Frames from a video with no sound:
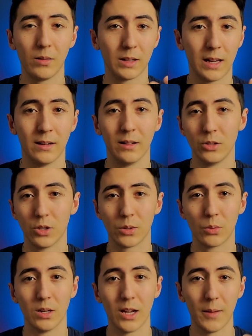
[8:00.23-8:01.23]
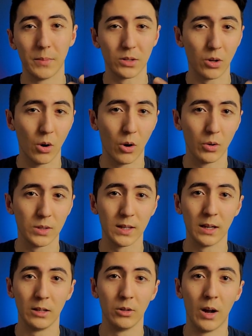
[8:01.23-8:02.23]
again, just to recap, is
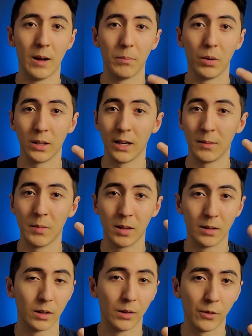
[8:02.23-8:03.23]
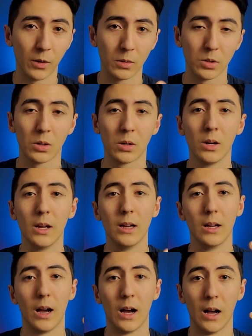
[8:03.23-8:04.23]
co-hosting. You're not putting any money into the furniture.
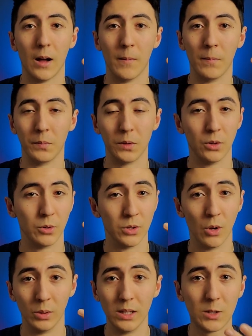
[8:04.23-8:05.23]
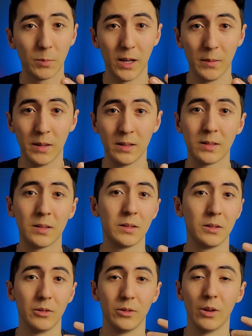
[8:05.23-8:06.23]
There's no lease payments.
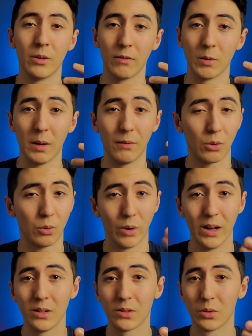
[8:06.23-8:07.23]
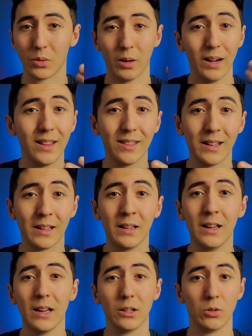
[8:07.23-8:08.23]
You don't have to pay for rent or anything.
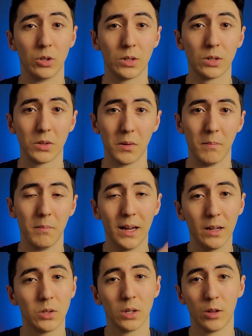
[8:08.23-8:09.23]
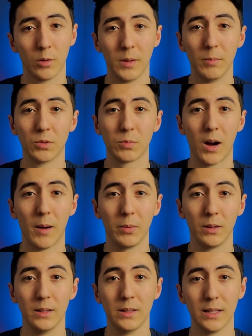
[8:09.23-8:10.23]
You're just managing other people's
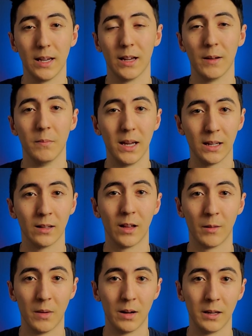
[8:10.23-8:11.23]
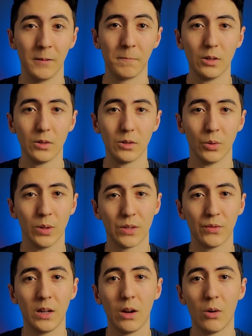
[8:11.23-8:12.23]
properties and making a lot of money. So in this
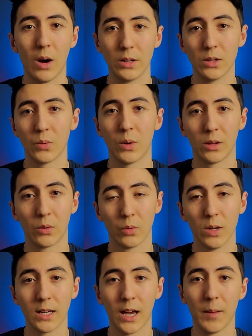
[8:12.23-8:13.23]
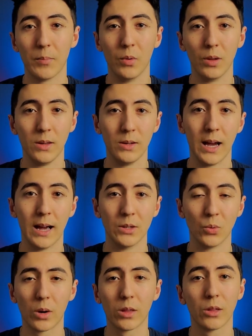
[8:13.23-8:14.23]
video, I just wanted to recap with you guys
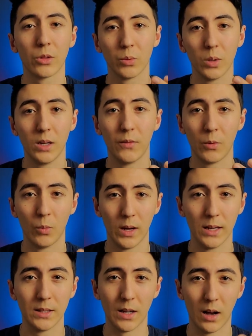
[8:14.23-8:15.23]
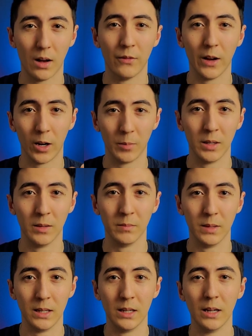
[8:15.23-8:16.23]
what are the three different ways of
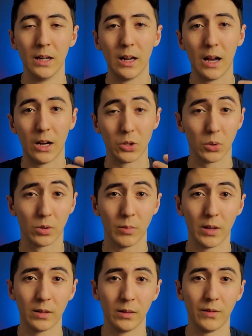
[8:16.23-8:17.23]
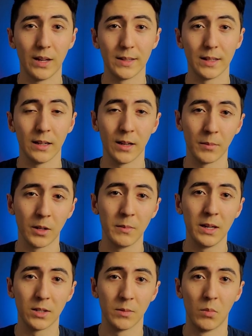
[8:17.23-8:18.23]
Airbnb short-term rental investing. I'm going to
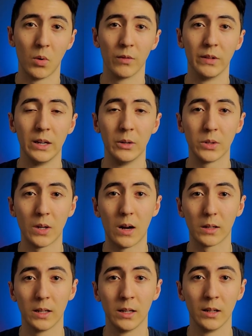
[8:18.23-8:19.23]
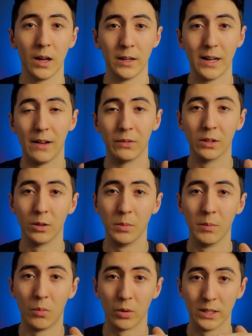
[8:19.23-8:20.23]
make some more videos talking and diving a little bit
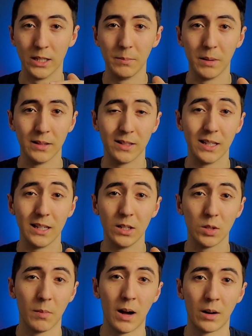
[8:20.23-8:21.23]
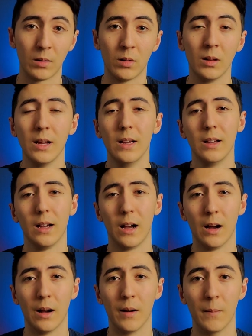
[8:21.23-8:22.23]
more deep into each model,
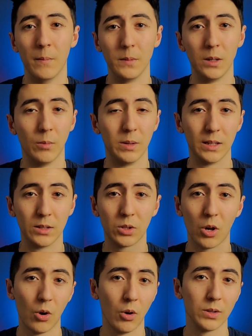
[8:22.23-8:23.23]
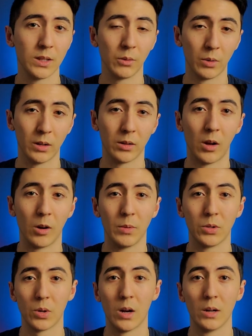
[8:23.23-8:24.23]
you know, because co-hosting or rental
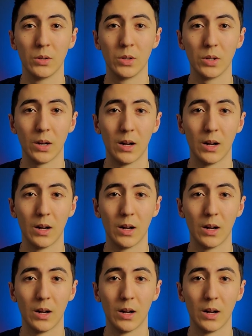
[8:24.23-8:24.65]
arbitrage,